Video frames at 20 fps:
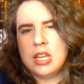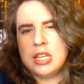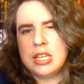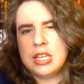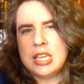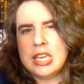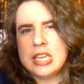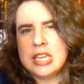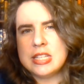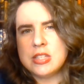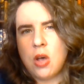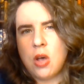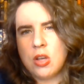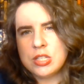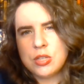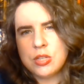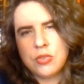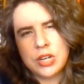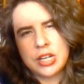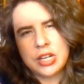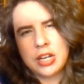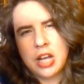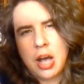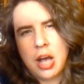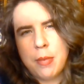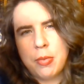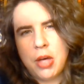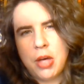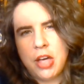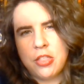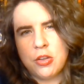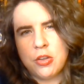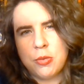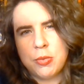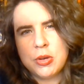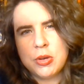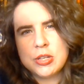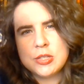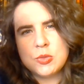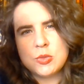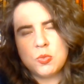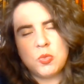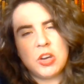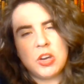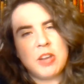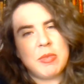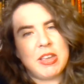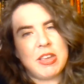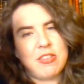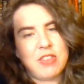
He's also written a couple other books. One of my